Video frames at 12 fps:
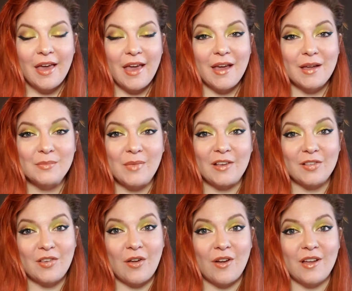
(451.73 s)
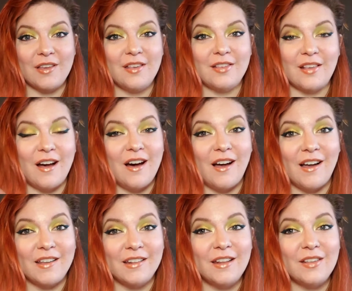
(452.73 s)
And mascara is
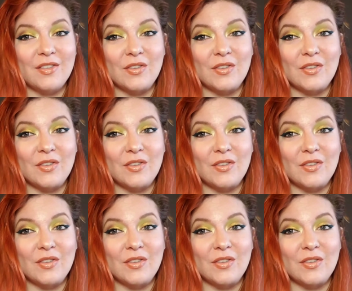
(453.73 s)
on,